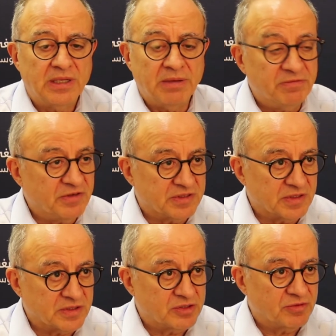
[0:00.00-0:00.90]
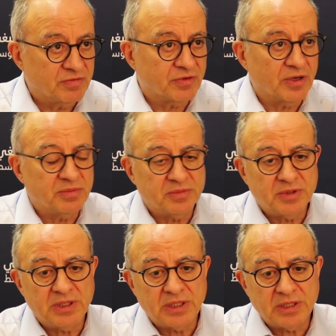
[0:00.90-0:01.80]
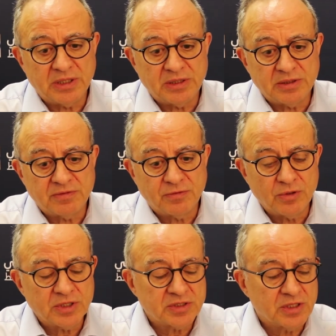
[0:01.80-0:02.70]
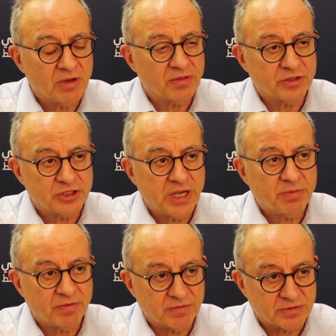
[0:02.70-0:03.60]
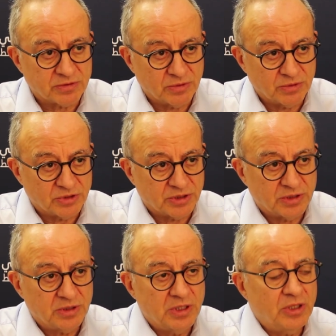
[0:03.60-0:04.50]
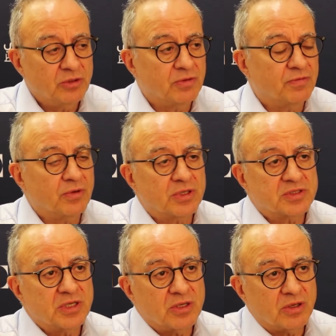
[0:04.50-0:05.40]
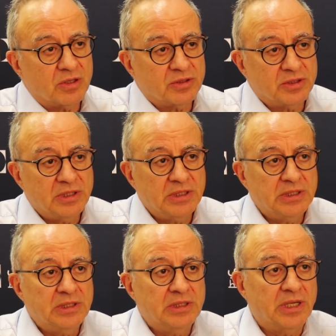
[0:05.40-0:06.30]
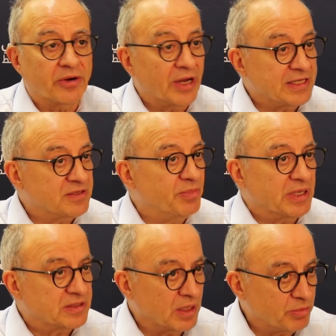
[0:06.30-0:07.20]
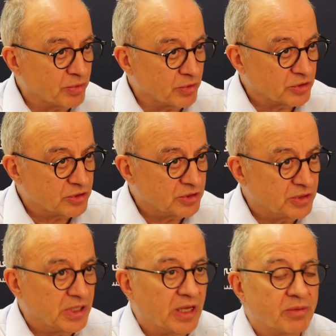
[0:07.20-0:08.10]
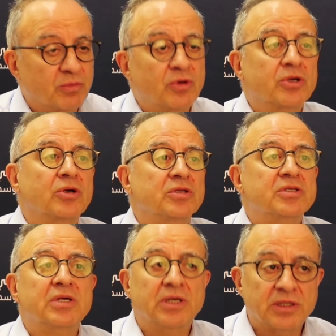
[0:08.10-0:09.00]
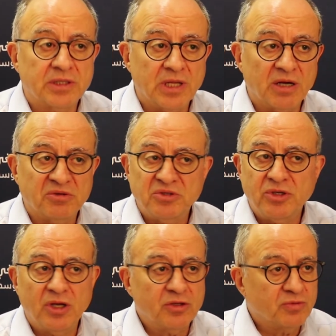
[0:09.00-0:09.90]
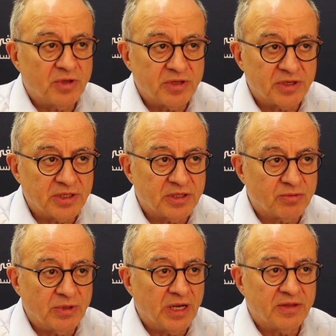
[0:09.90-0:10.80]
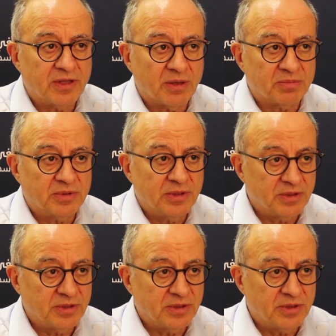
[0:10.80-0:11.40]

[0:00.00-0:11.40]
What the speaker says: emphasis from focusing on the shape of the solution to focusing on a rights-based approach. They are more concerned now, not whether it will end up,